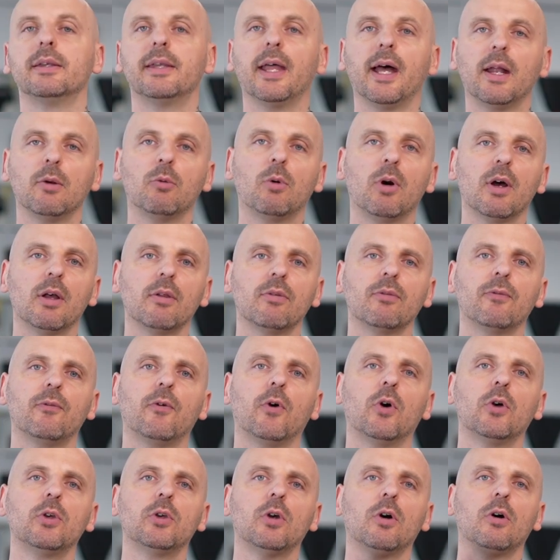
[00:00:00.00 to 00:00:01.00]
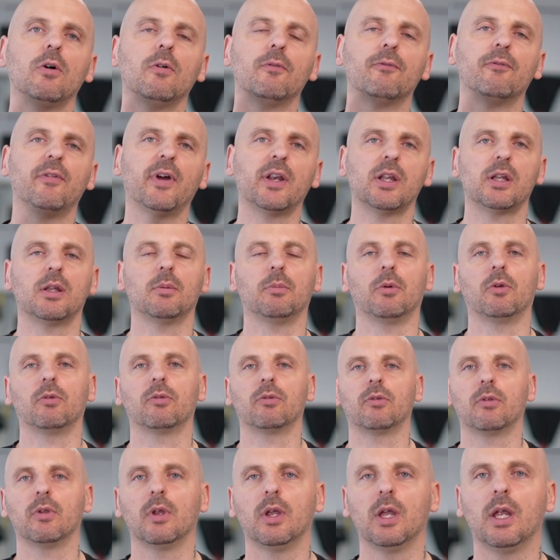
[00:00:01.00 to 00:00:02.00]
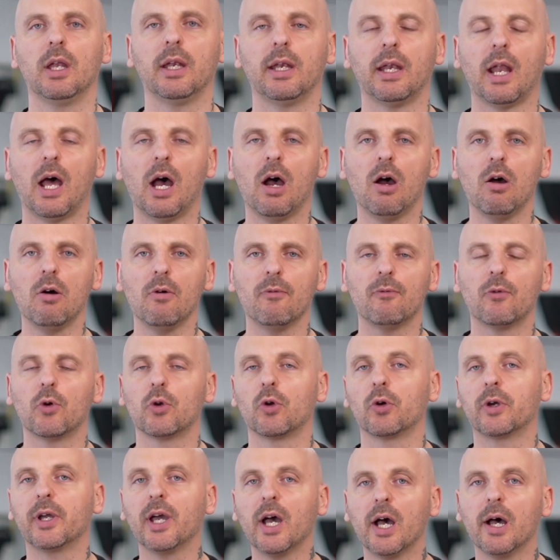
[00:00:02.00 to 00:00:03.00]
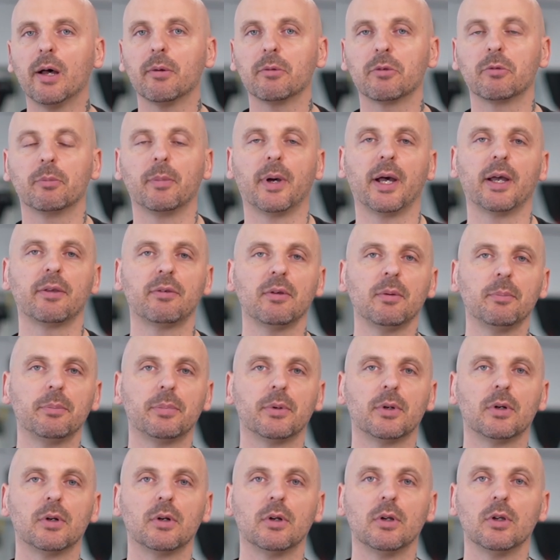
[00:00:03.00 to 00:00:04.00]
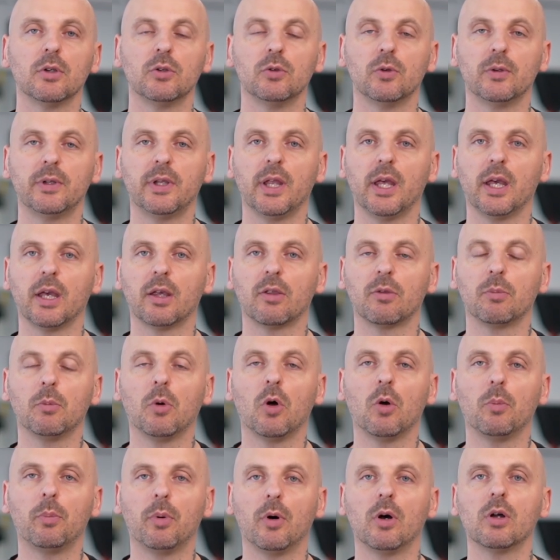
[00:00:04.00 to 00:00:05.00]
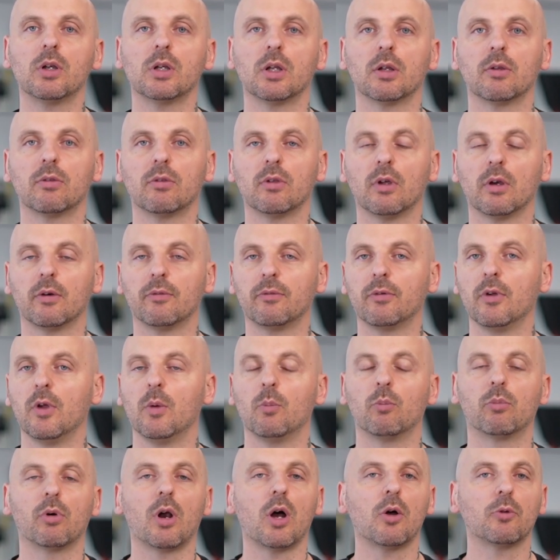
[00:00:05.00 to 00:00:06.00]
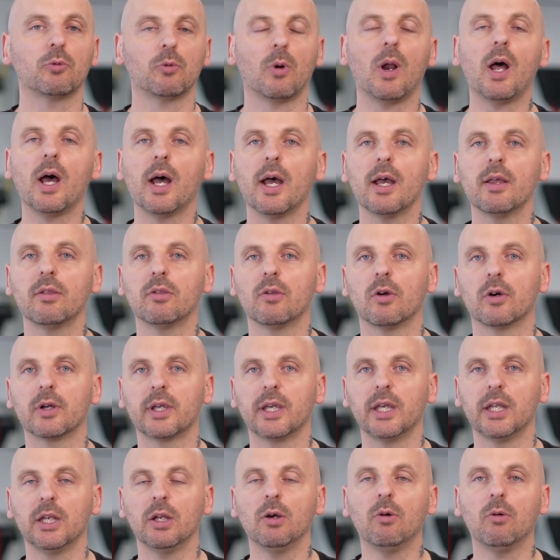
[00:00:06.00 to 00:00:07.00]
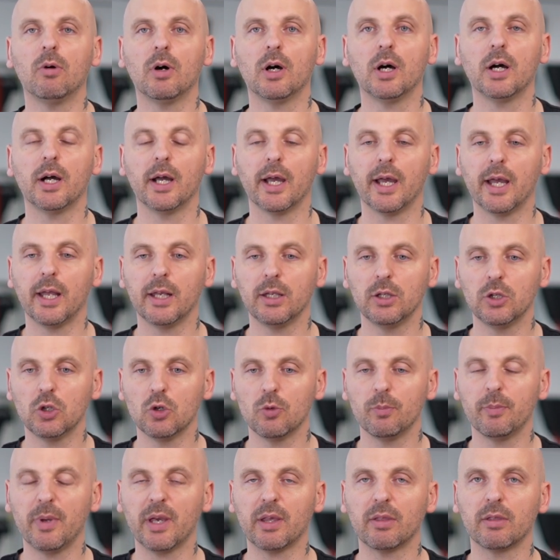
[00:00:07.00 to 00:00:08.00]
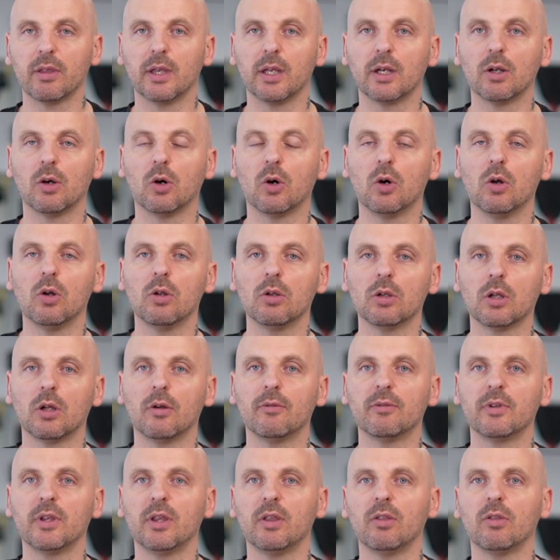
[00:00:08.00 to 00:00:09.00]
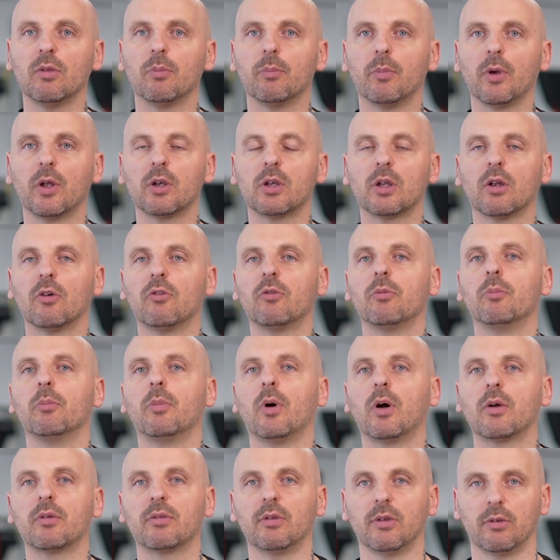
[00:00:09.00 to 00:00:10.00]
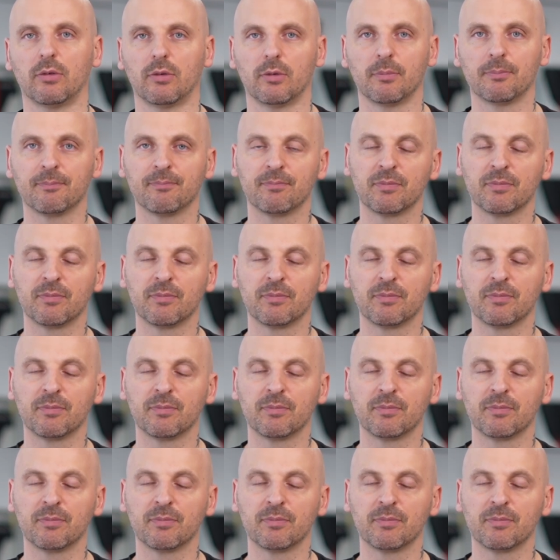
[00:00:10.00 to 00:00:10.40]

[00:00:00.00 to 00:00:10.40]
That was for your vegetables. Now for your carbs, by example, you take small portions of brown rice or quinoa and you mix in all of these bunch of boxes.